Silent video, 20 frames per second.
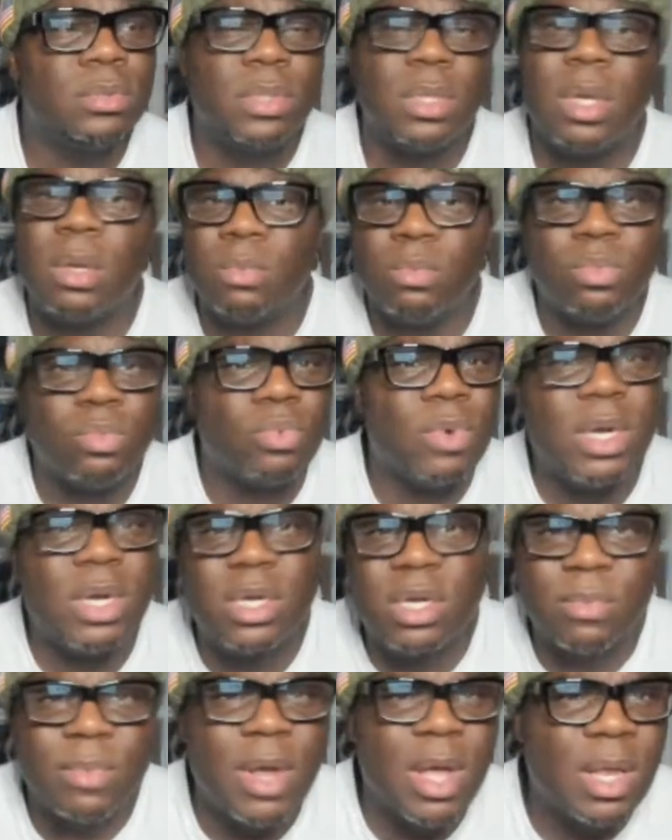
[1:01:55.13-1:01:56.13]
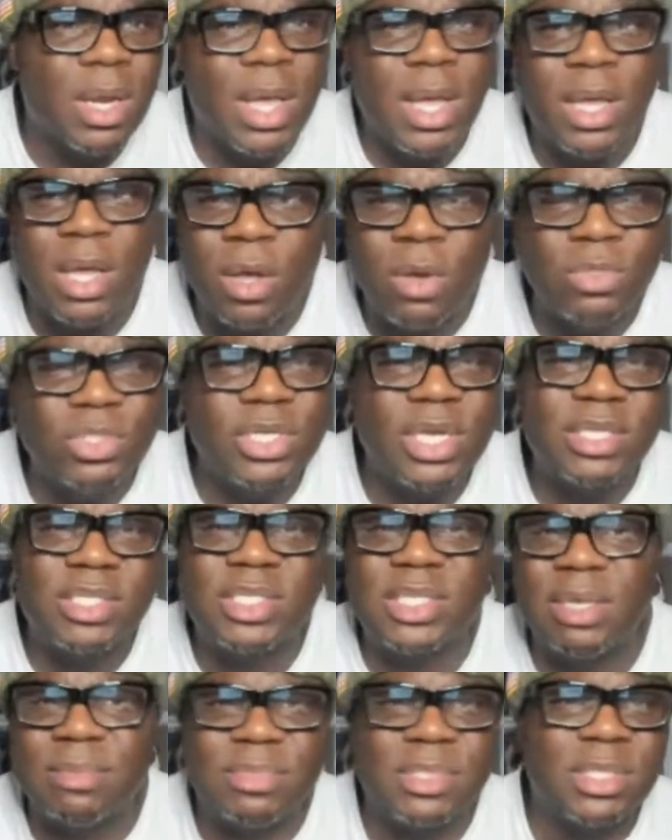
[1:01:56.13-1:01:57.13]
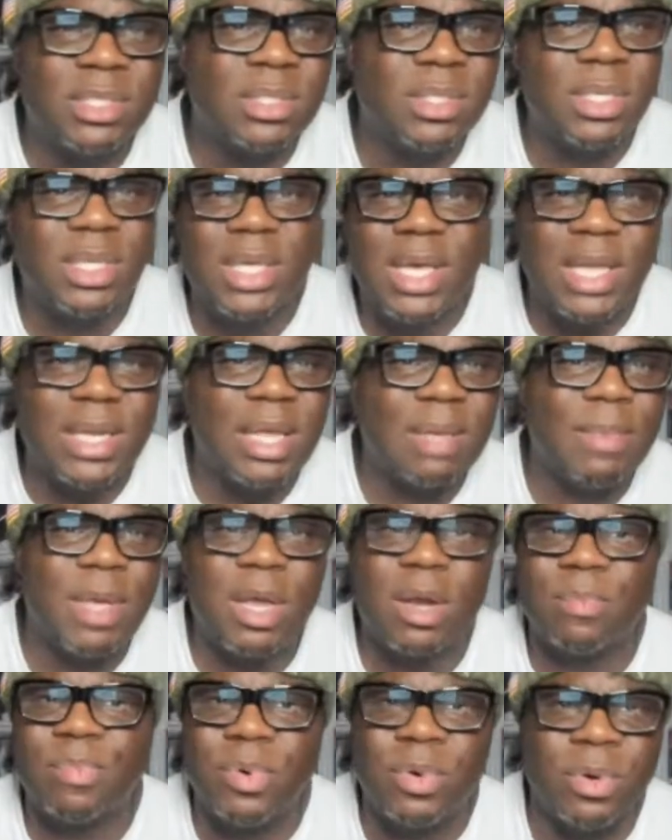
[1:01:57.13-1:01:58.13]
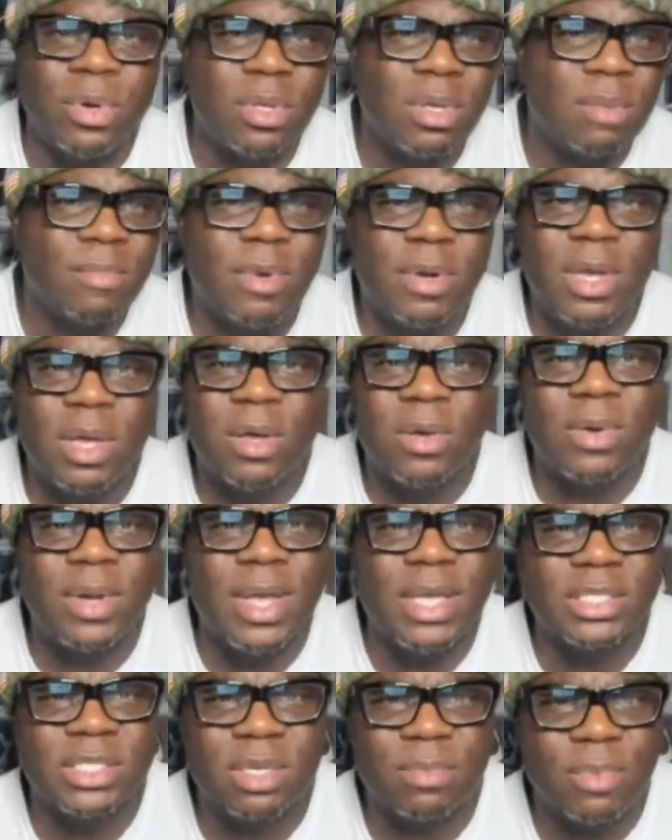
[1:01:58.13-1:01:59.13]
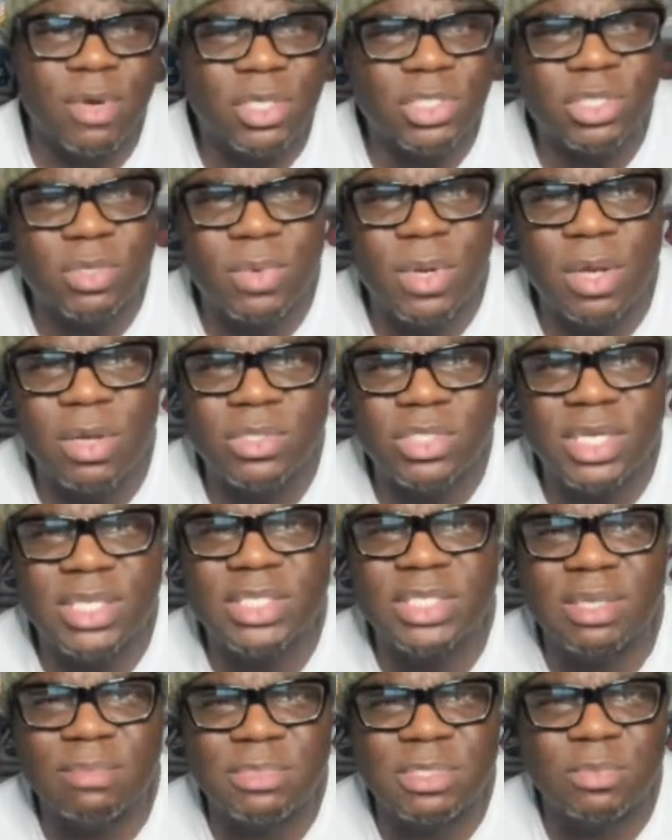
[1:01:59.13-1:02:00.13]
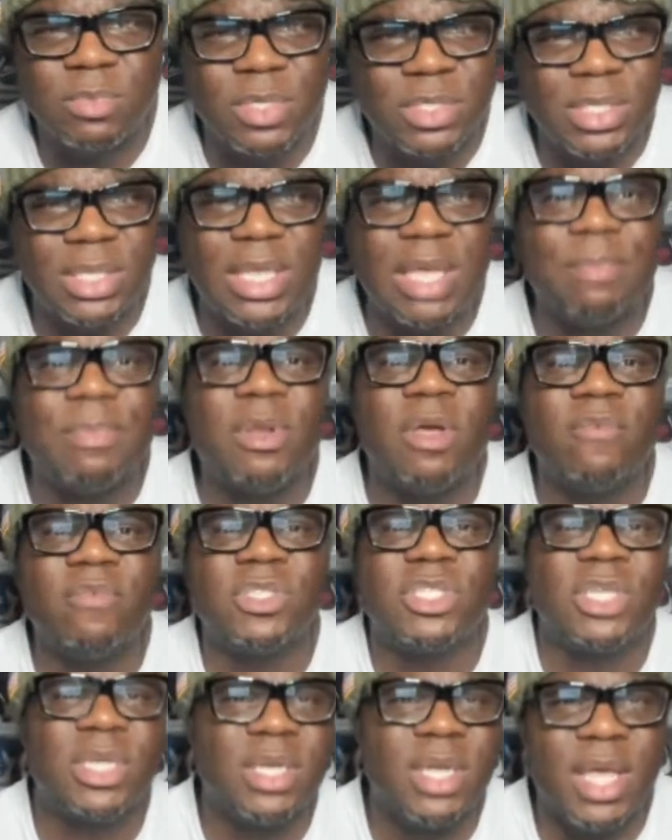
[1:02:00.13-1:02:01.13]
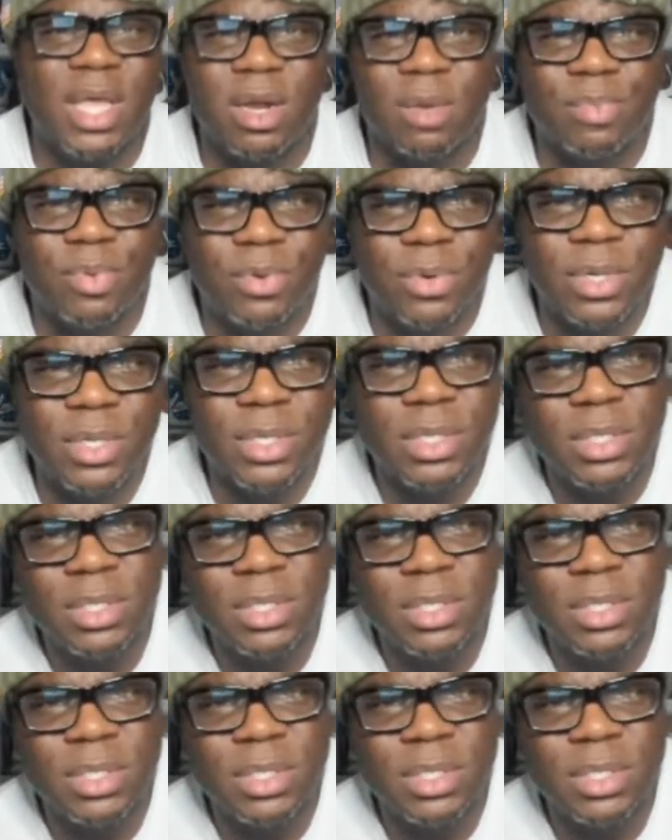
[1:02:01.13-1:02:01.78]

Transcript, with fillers: I'm running around like OJ Simpson in the goddamn airport. You remember the old ass commercial where OJ Simpson was leaping over shit in the airport?